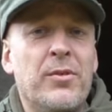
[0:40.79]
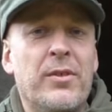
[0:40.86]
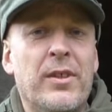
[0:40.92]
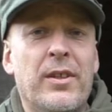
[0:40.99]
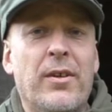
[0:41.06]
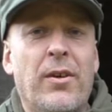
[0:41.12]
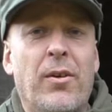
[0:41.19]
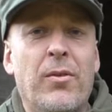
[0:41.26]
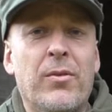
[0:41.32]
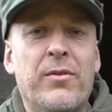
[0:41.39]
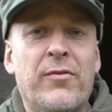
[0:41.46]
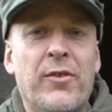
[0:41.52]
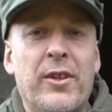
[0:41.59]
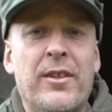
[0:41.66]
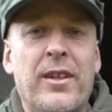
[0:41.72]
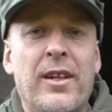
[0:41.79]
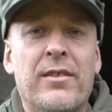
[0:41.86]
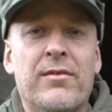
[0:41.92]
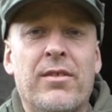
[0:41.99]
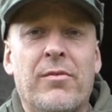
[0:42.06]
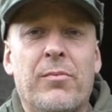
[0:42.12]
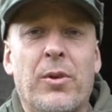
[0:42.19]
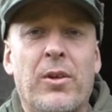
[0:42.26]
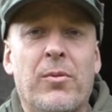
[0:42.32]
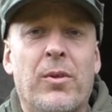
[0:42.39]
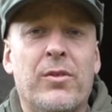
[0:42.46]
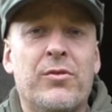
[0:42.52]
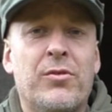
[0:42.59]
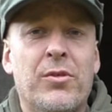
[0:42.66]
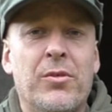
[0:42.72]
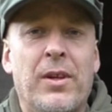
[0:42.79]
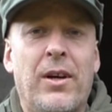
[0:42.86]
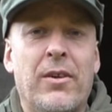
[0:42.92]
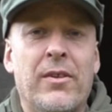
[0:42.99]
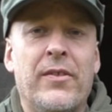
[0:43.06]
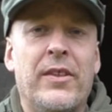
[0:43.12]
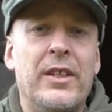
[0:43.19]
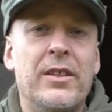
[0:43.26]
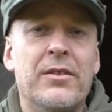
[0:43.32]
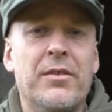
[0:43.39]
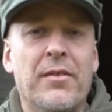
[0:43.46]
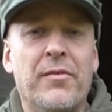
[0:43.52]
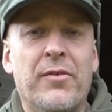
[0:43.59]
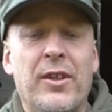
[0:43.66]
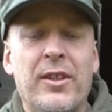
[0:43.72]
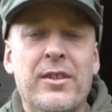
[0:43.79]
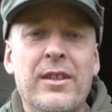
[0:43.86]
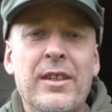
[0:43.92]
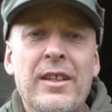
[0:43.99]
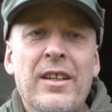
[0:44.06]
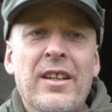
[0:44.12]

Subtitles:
to the old front lines of World War II out on the Eastern Front,